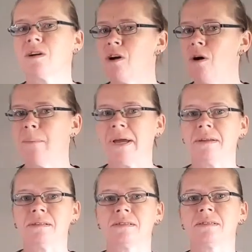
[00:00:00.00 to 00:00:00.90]

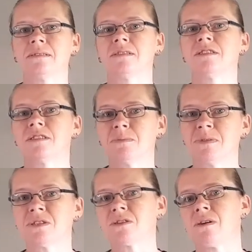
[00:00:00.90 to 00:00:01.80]
comment,
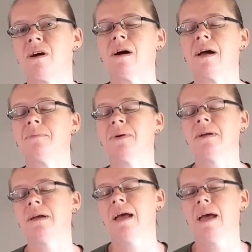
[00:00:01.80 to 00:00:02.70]
subscribe,
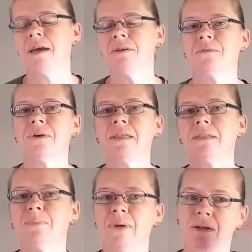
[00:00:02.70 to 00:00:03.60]
and ring
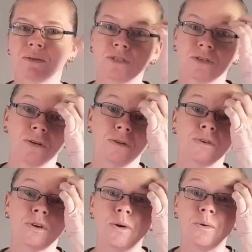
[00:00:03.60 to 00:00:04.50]
the bell so you
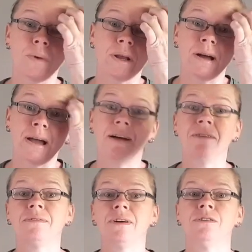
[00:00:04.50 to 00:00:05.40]
know when I
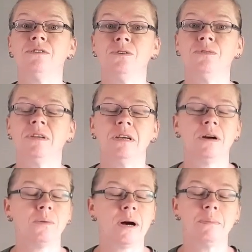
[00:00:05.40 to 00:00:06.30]
have a new
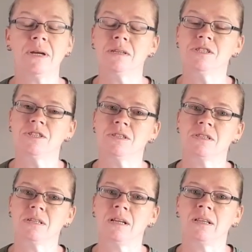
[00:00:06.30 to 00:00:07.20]
video up. It
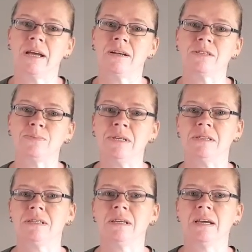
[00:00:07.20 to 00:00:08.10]
just allows me
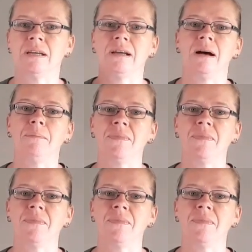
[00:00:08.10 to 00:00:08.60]
to get up